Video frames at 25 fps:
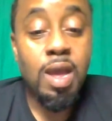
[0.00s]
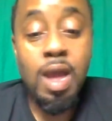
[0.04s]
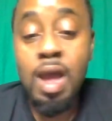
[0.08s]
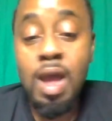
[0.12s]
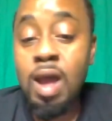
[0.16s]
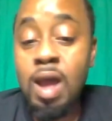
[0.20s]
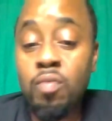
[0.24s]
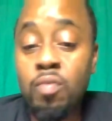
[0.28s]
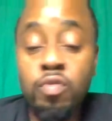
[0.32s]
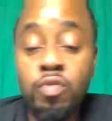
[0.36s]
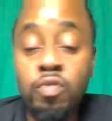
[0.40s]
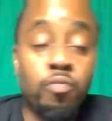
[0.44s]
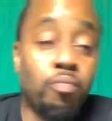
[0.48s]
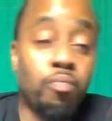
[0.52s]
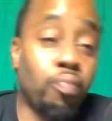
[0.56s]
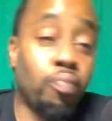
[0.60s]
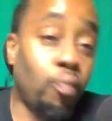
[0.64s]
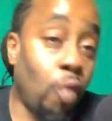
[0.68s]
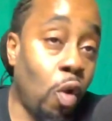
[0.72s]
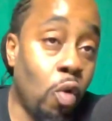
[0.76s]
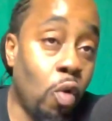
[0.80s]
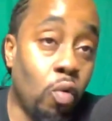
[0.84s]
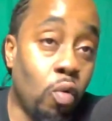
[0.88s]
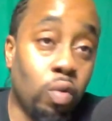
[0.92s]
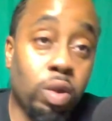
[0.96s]
I was
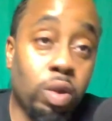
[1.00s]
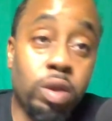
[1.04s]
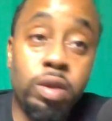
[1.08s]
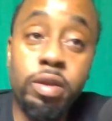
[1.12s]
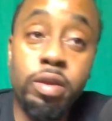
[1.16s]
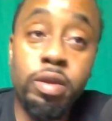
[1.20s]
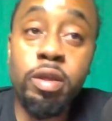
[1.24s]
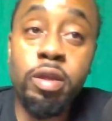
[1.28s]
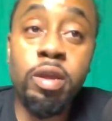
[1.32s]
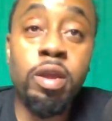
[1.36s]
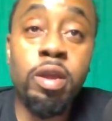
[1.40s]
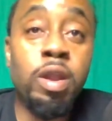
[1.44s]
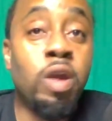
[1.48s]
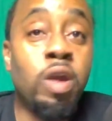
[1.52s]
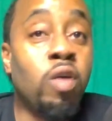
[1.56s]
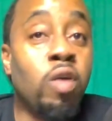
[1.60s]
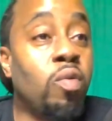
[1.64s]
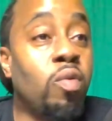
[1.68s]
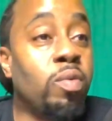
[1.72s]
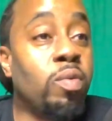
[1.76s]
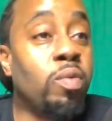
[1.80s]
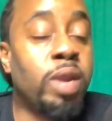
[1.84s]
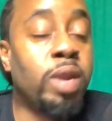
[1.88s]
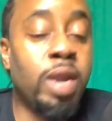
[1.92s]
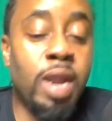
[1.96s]
broke,
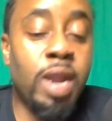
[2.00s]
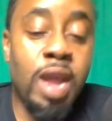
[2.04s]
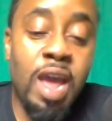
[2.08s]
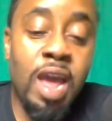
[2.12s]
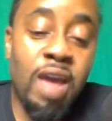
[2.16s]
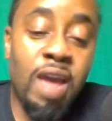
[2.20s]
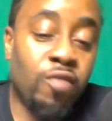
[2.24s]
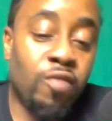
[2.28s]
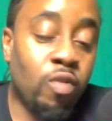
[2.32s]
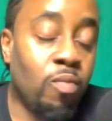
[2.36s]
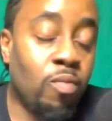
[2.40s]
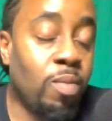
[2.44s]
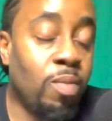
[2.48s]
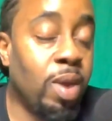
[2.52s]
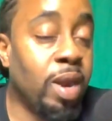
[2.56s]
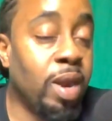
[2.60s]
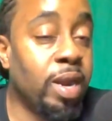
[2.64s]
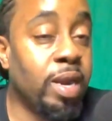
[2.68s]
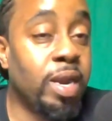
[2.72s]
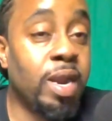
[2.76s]
didn't have no money,